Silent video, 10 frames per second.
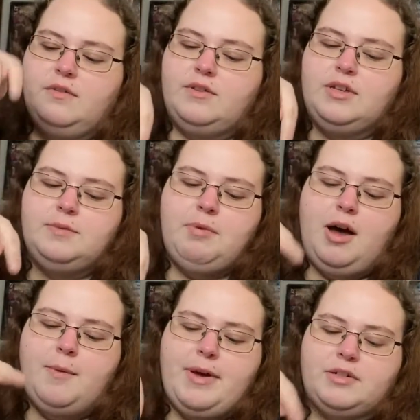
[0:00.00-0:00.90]
this
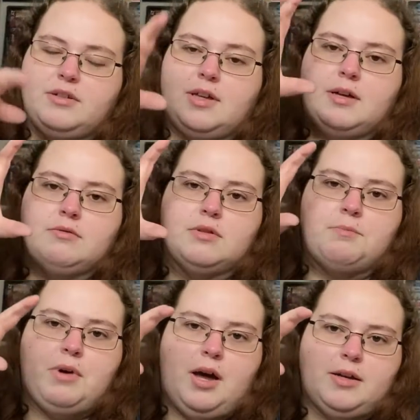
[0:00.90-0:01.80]
pop actually comes with a
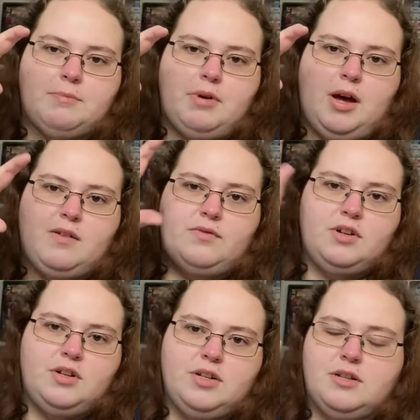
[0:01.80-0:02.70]
pocket pop
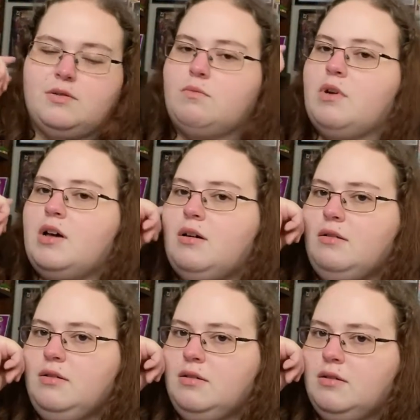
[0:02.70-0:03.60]
version as well.